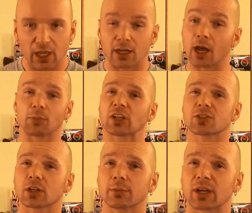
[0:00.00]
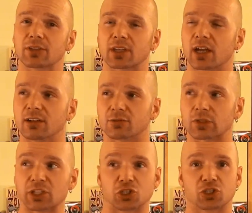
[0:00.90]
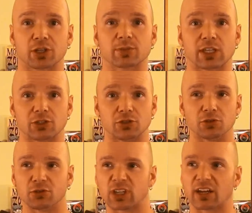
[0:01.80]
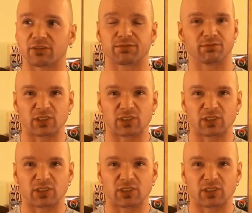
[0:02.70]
Now I'm not talking about the kind of relationships that you kind of